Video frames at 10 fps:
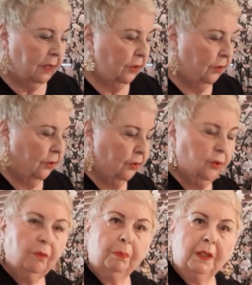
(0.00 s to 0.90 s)
You
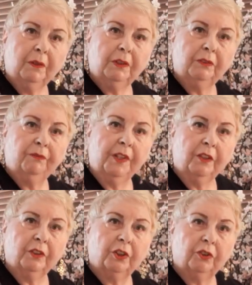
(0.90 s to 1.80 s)
don't play your
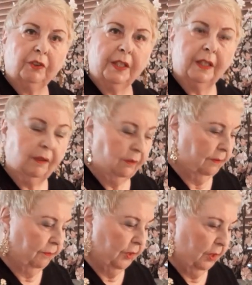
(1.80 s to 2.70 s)
fingers straight out.
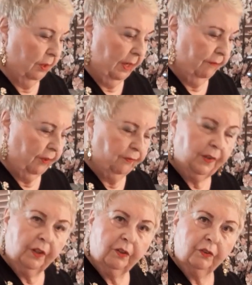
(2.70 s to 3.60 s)
You have your
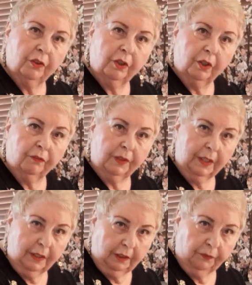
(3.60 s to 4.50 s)
fingers curved,
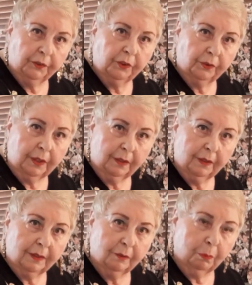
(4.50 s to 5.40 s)
at least for doing
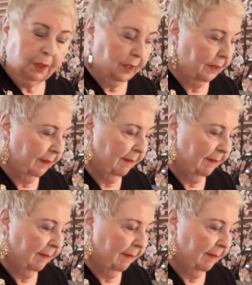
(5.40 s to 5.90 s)
this part.